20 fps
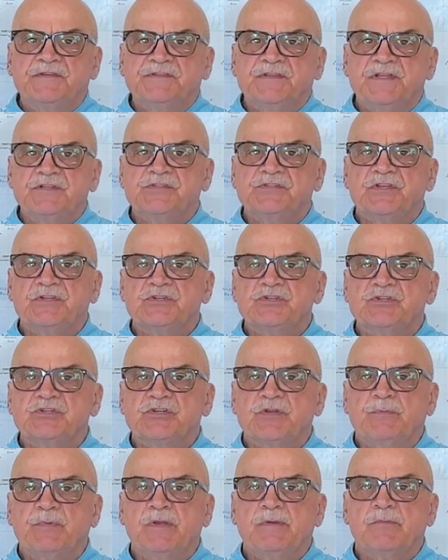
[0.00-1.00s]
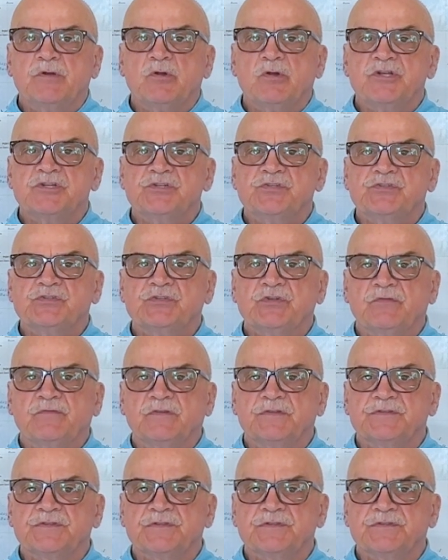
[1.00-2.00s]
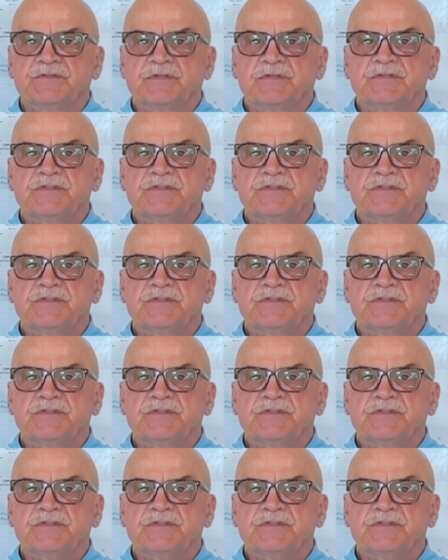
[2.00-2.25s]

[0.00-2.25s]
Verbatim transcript: States Citizenship and Immigration Services